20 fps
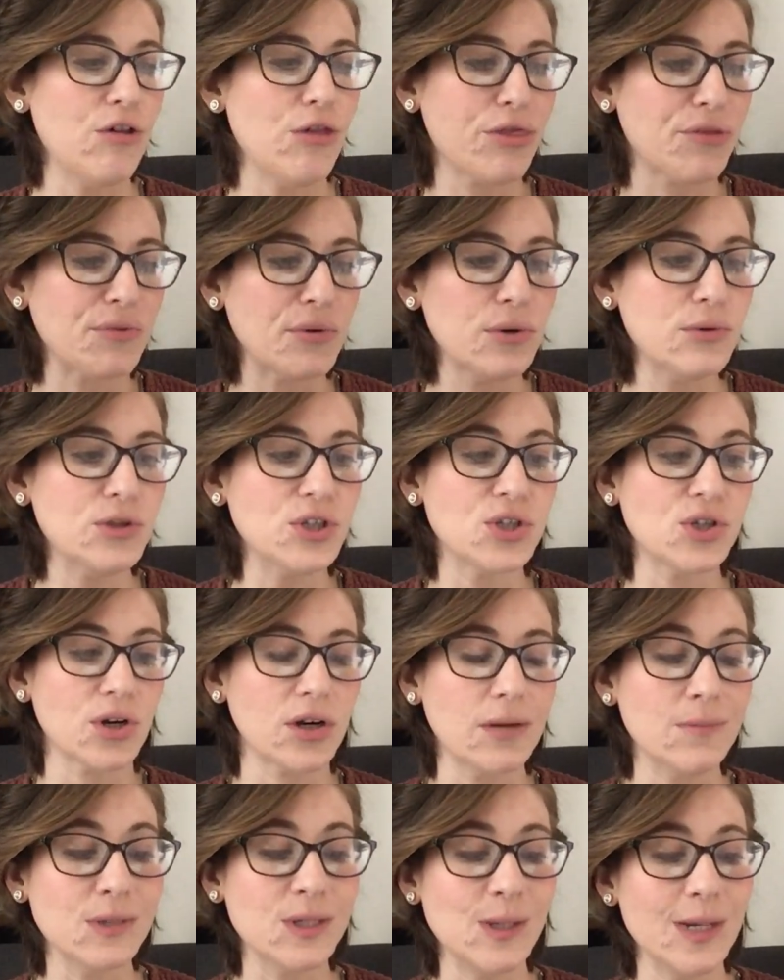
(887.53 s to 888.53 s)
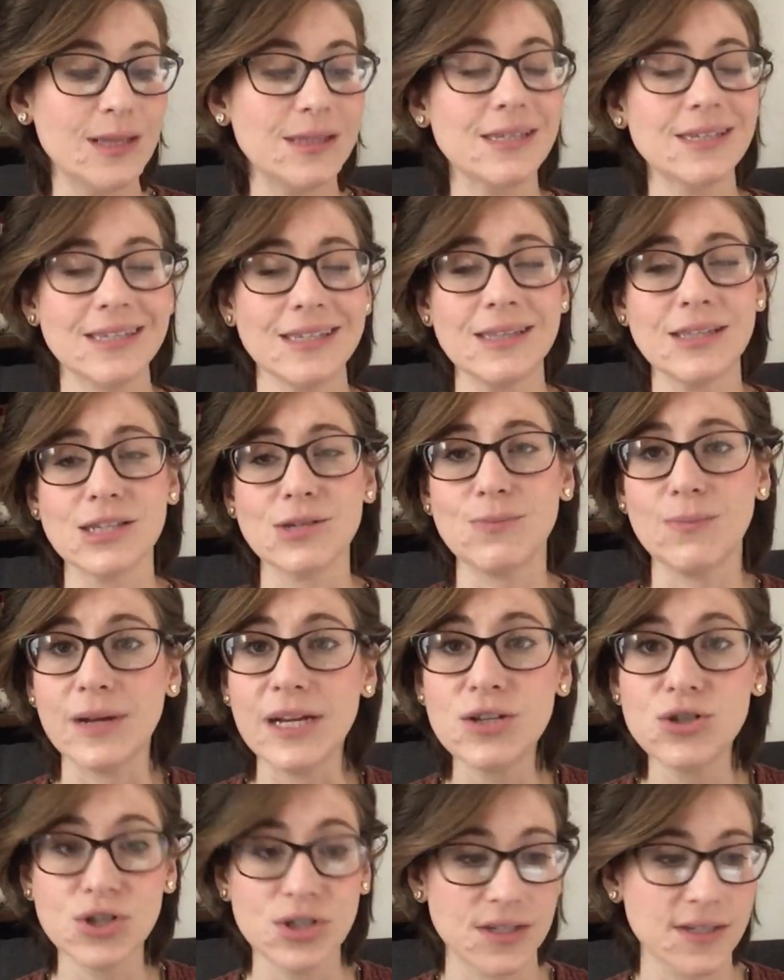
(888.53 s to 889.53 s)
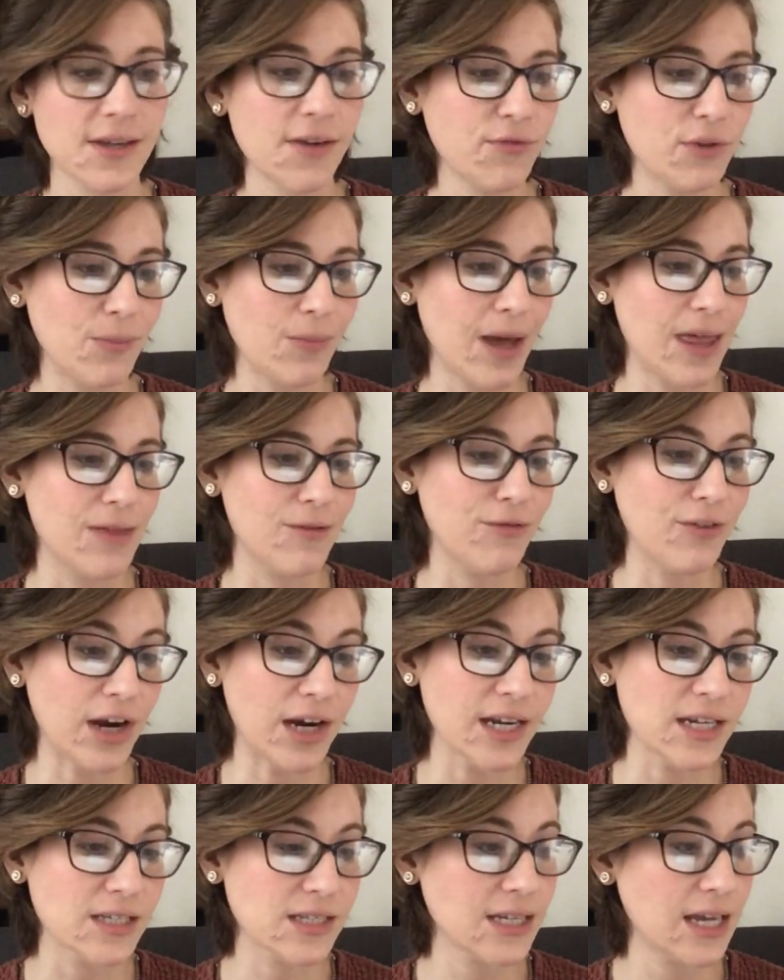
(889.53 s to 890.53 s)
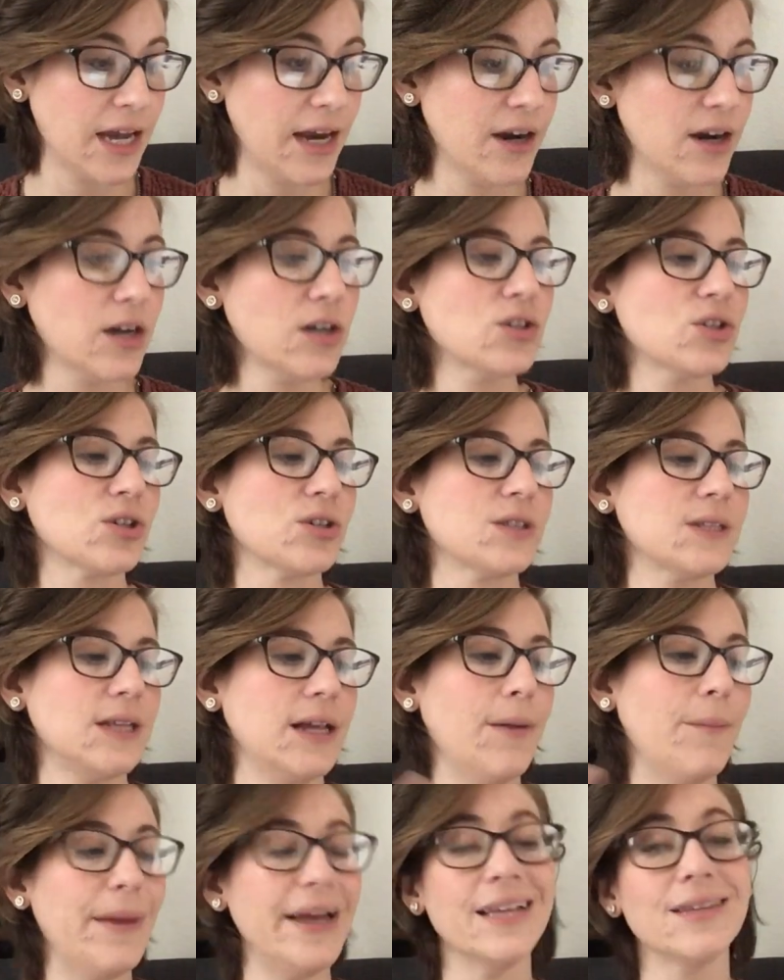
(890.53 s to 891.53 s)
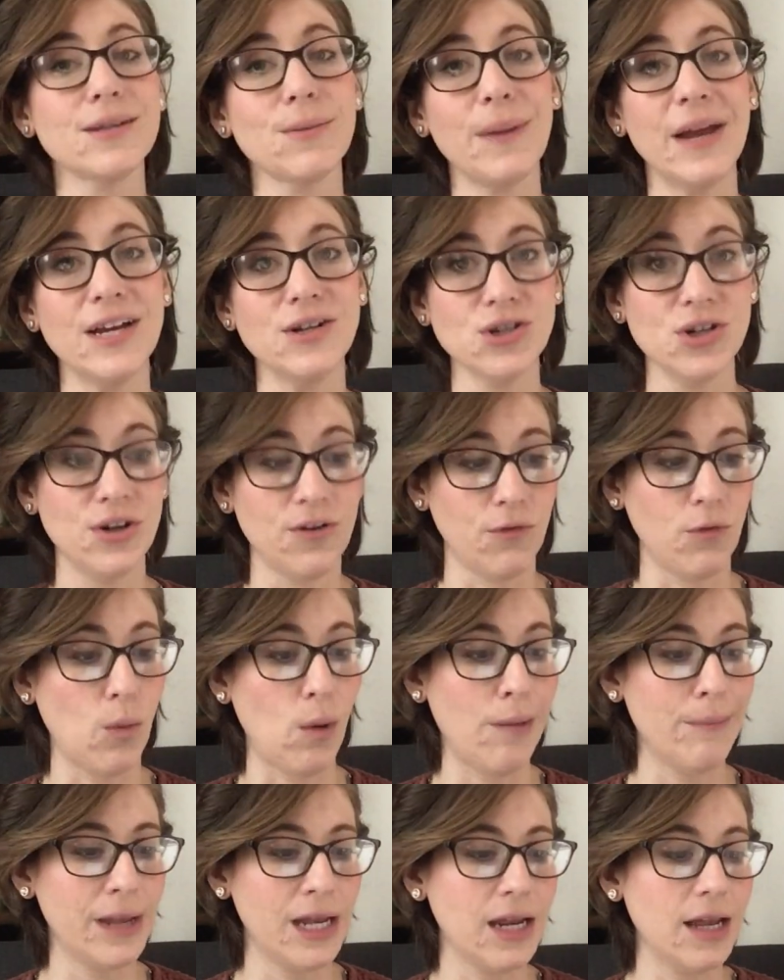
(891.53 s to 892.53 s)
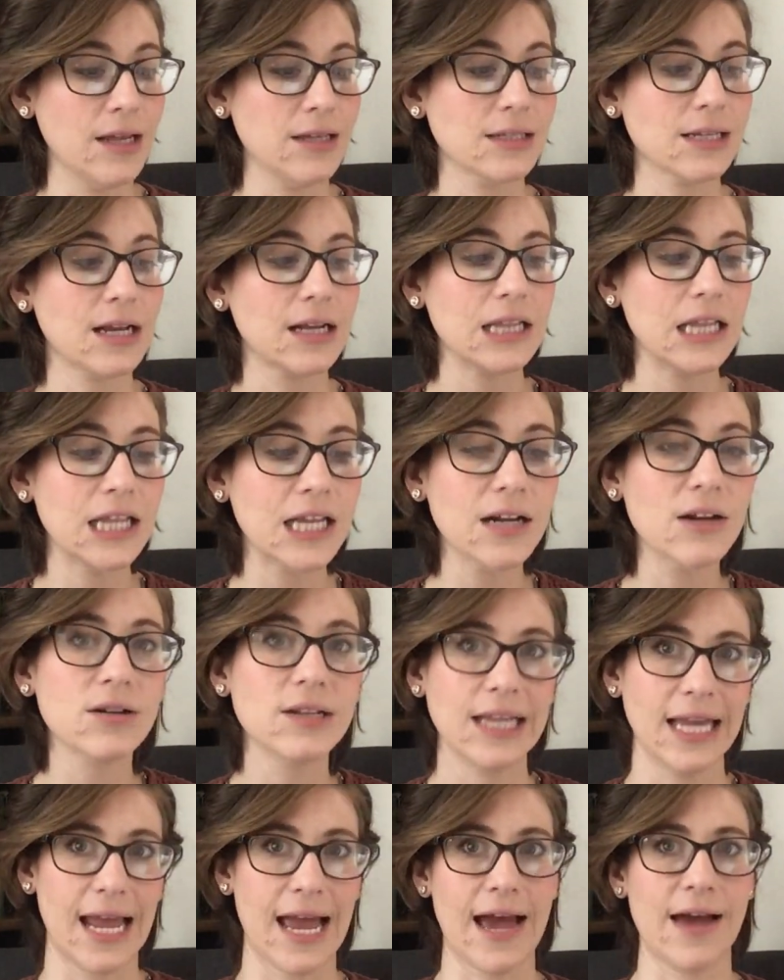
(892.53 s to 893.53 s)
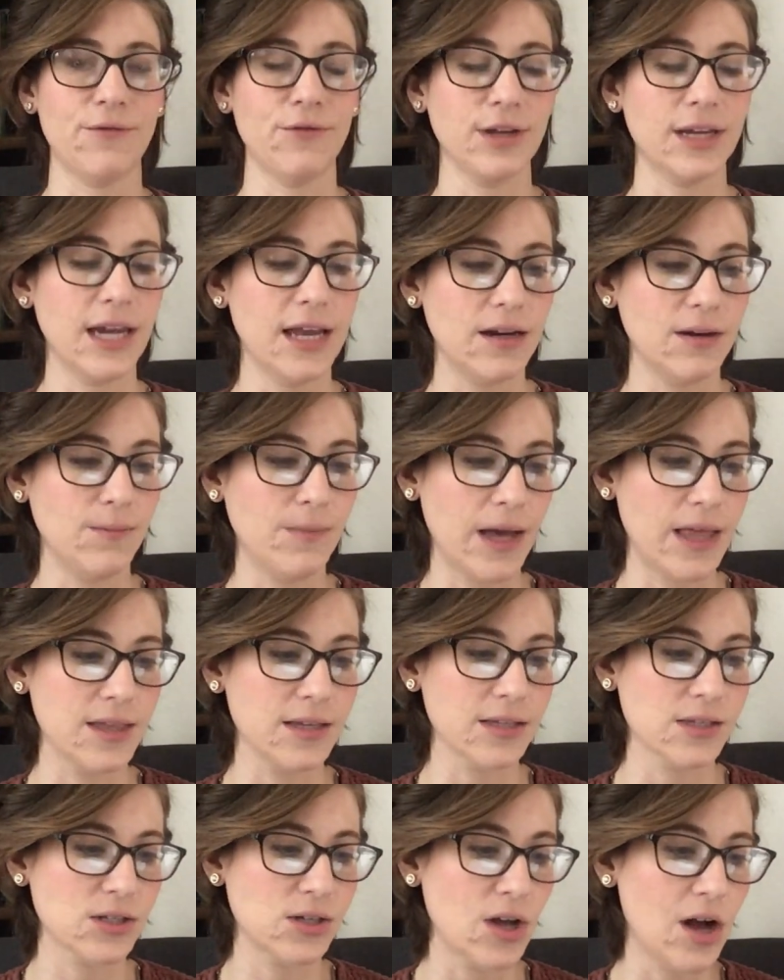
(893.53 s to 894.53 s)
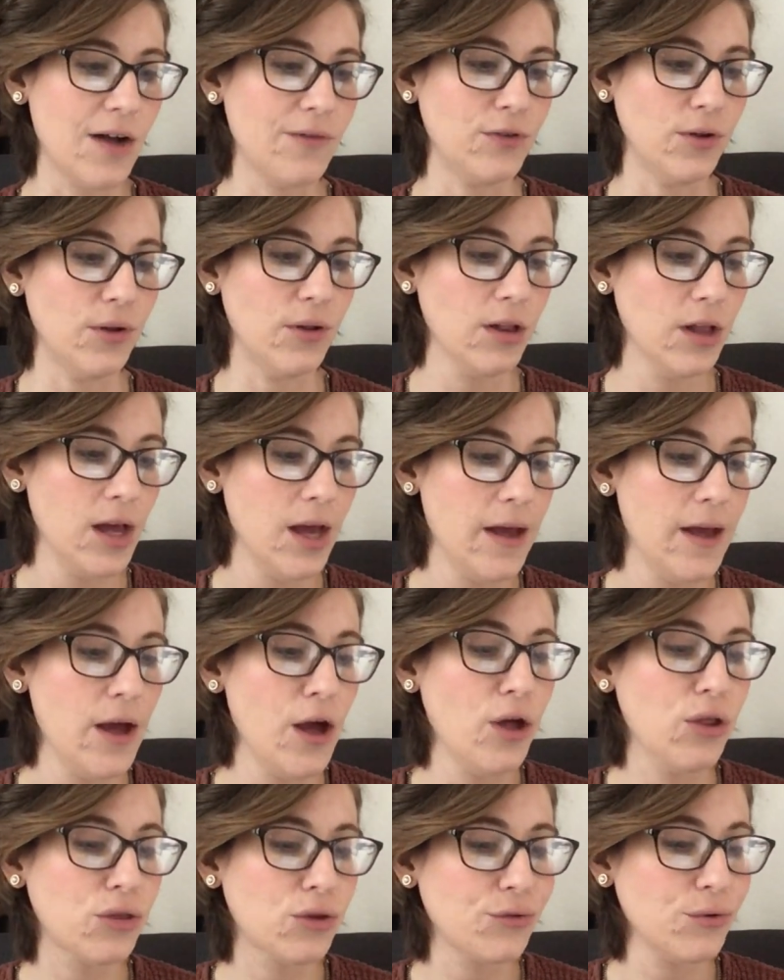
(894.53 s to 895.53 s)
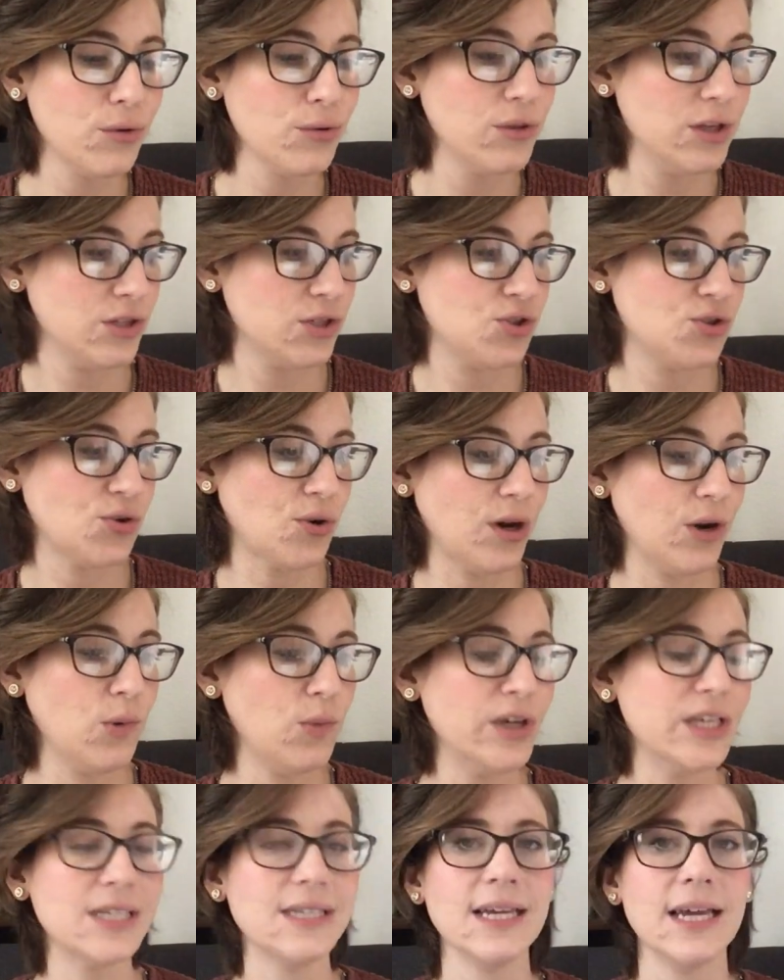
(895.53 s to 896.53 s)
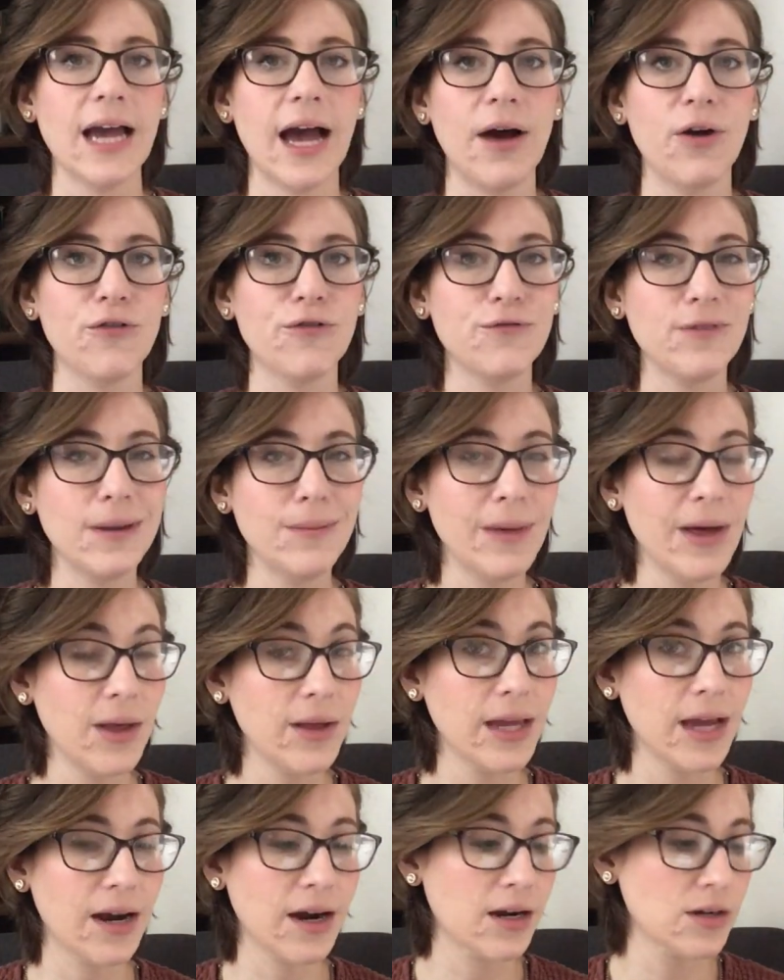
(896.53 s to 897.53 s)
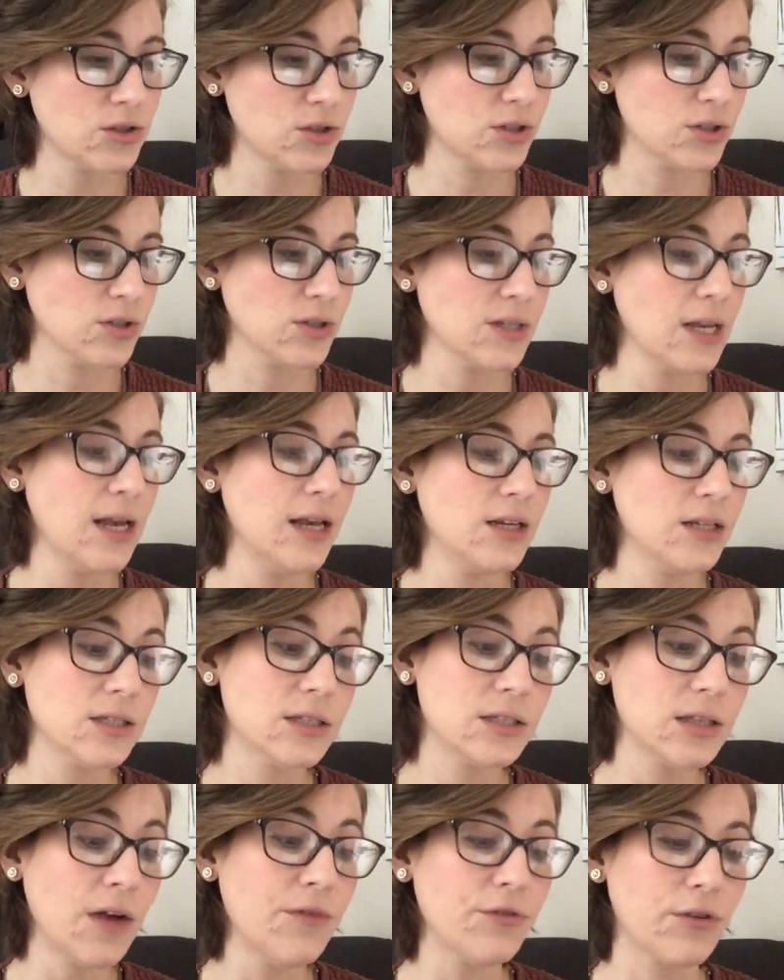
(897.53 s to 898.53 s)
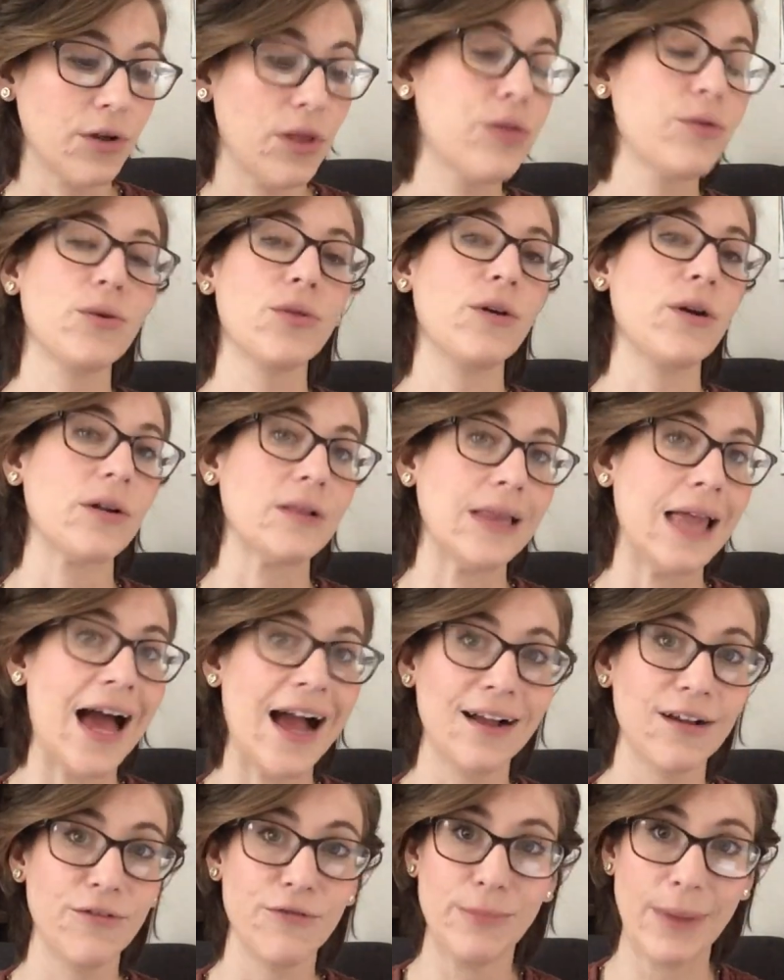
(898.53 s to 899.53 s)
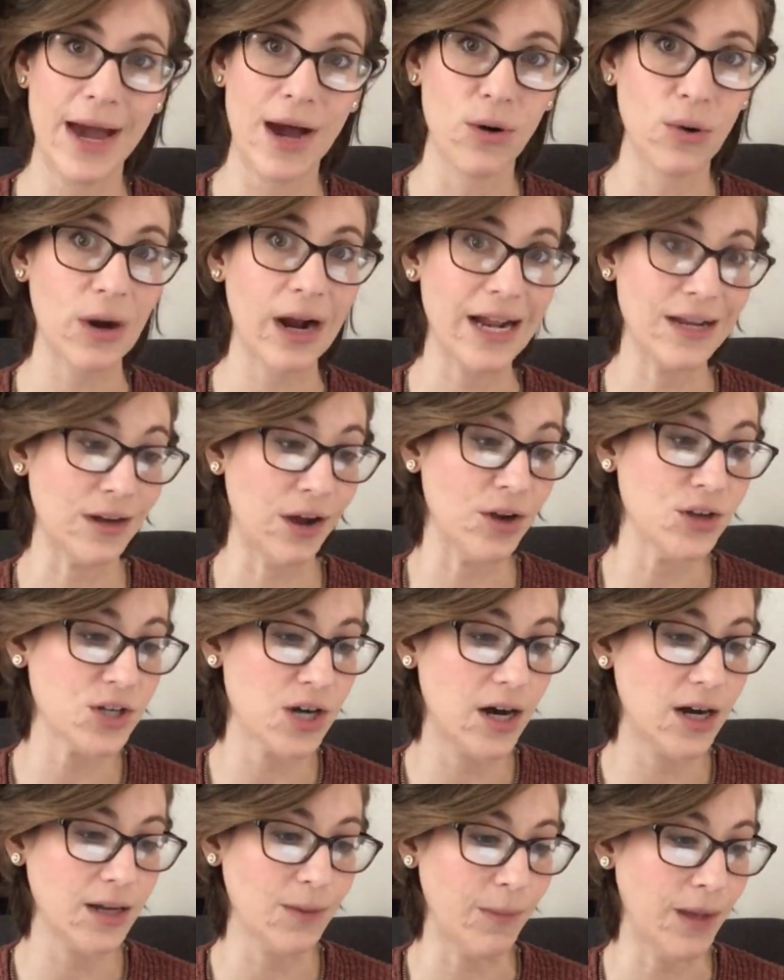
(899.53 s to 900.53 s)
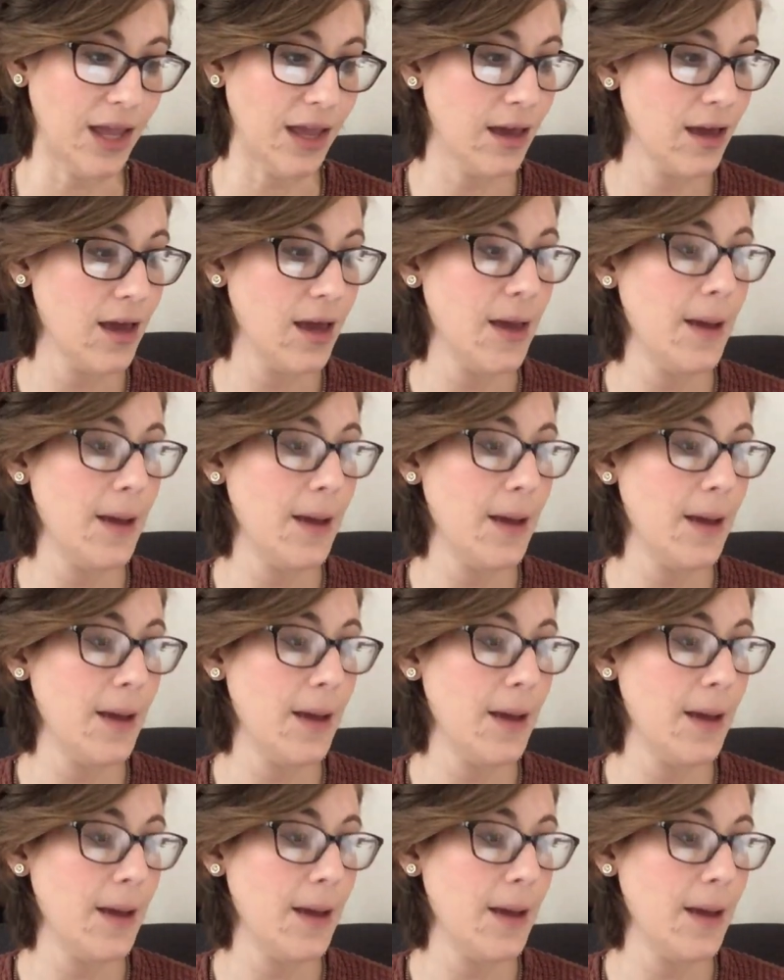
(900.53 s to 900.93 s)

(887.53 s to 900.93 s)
Through circumstances and speeches given by the various characters, the emancipation of women is clearly advocated by this novel. Through this story, we see how female characters suffer through their lack of power and autonomy.